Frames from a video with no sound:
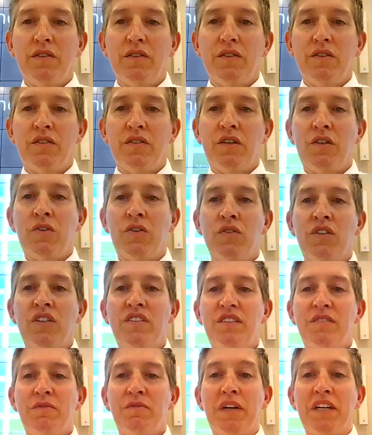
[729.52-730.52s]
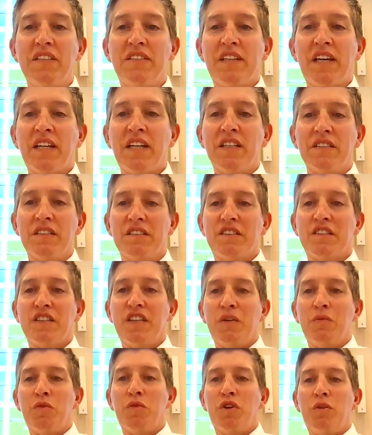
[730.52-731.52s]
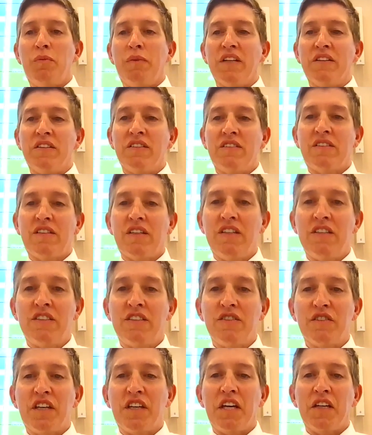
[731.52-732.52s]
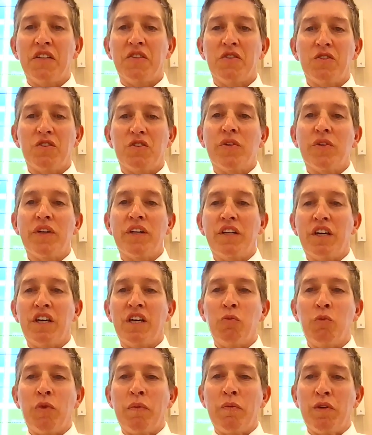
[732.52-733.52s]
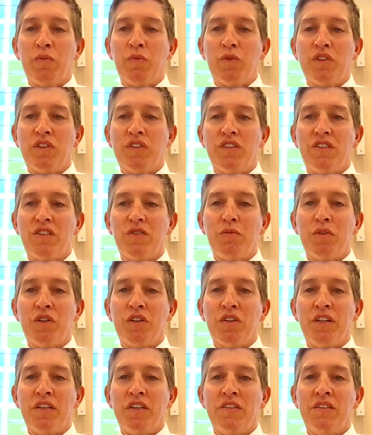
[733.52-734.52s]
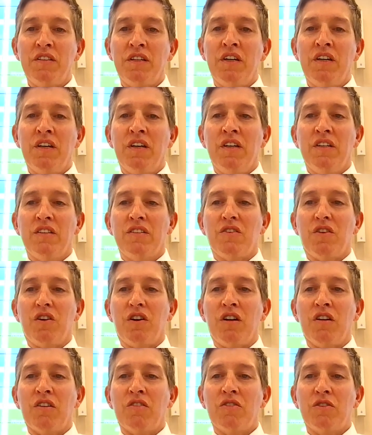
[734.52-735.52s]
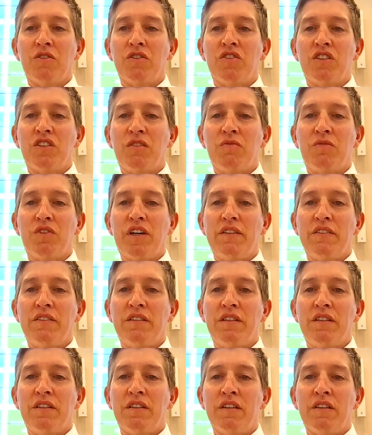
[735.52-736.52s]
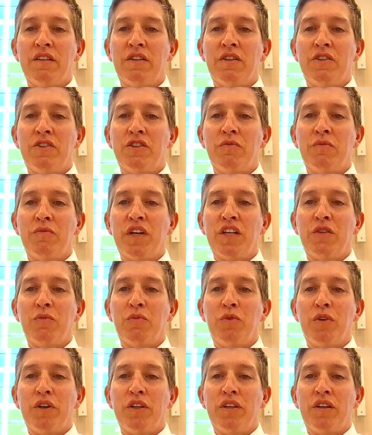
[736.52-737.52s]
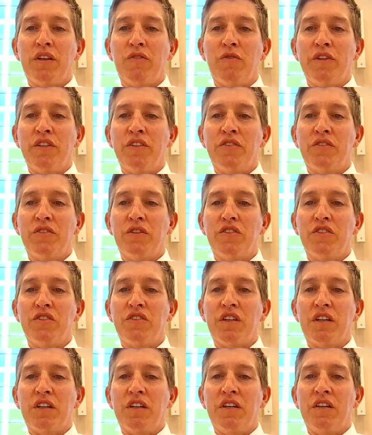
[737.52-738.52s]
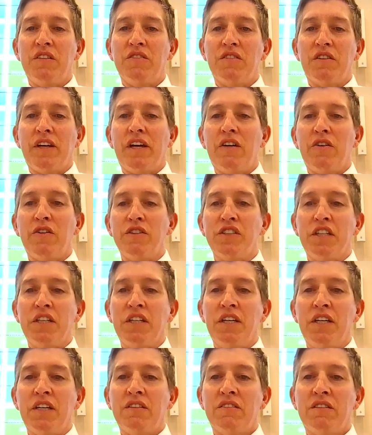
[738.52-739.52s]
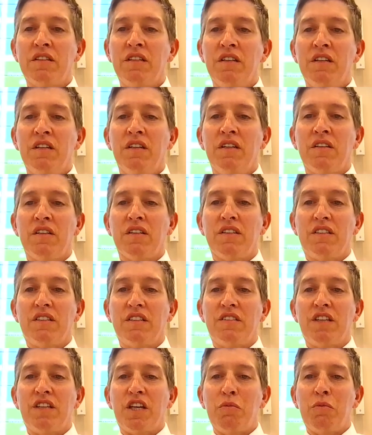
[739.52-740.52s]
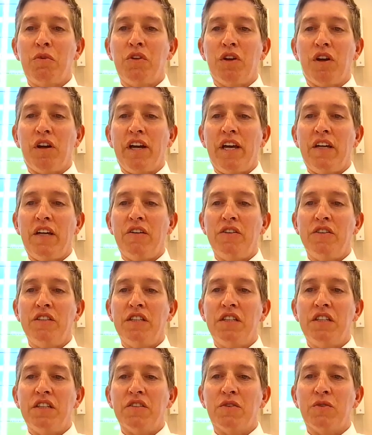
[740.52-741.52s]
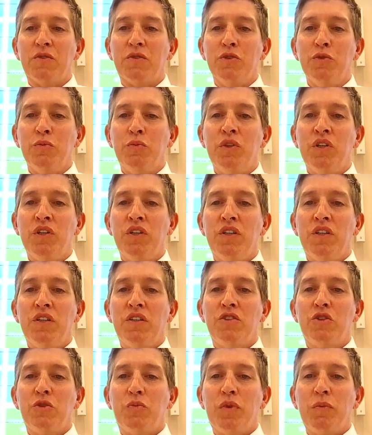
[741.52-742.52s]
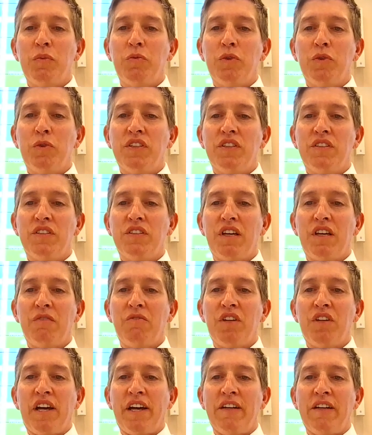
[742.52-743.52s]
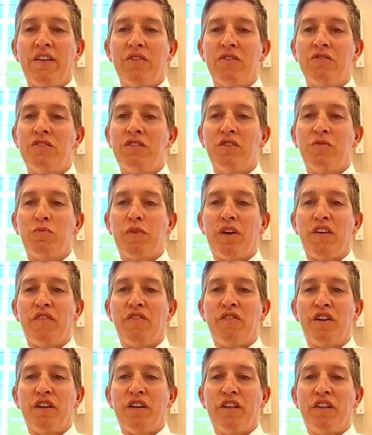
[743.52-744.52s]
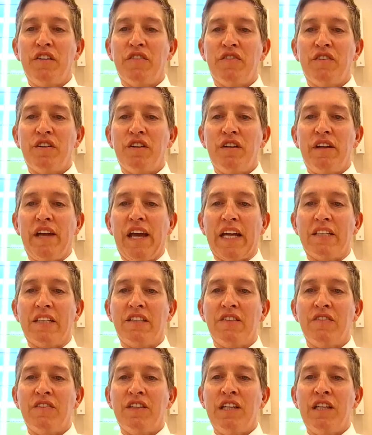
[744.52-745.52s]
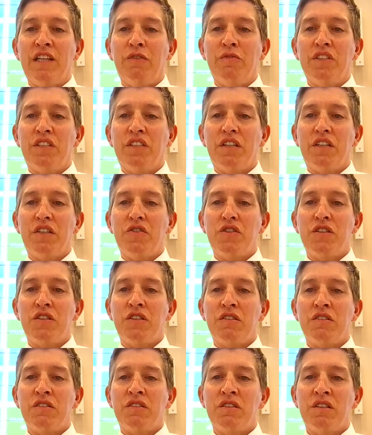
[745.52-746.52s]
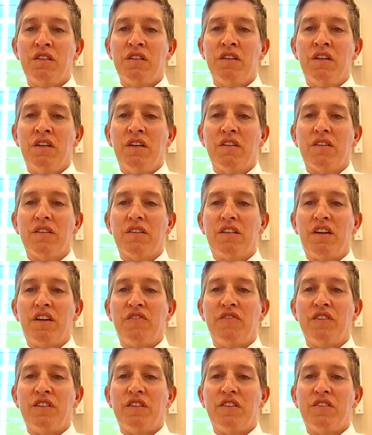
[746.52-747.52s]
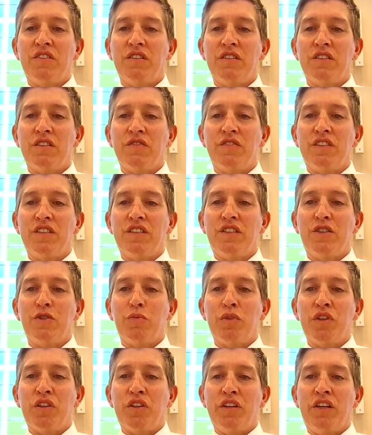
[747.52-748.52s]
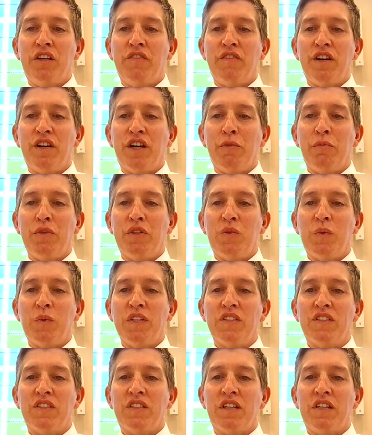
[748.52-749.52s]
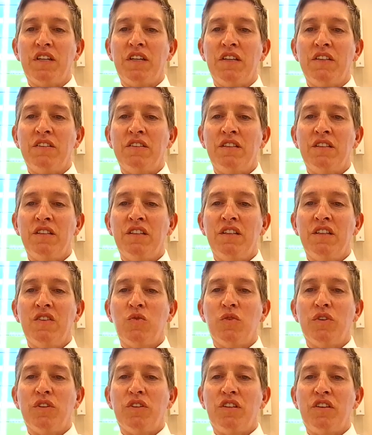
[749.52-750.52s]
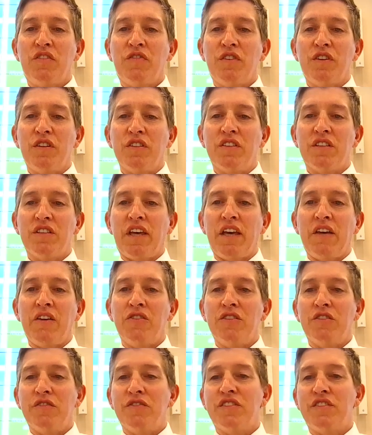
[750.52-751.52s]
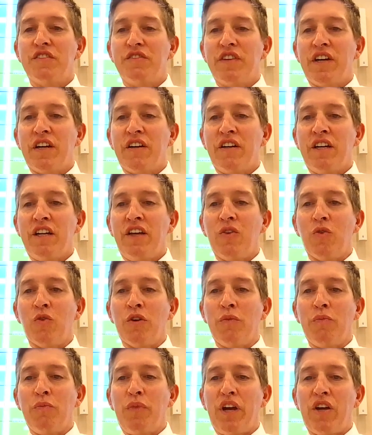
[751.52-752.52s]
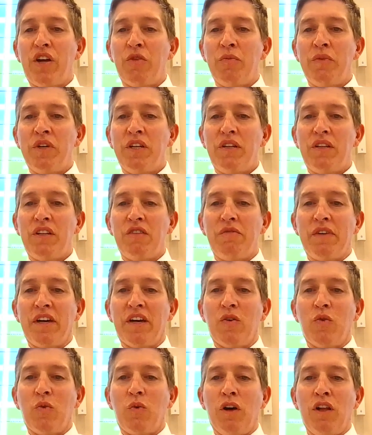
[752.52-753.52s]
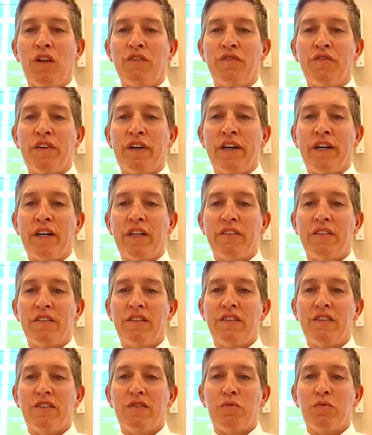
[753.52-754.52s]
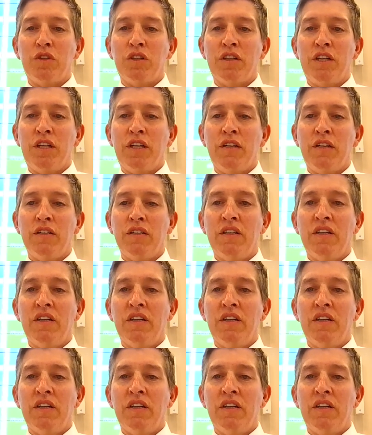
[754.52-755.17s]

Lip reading: So this is my second disclaimer about the studies of cancer screening in women with disabilities. So articles summarizing the literature make the point that research studies are heterogeneous. The disabled are a heterogeneous group. Two people with the same diagnosis may have very different activity limitations. The definitions of disability vary between studies with different scales of severity or impairment that might qualify as a disability.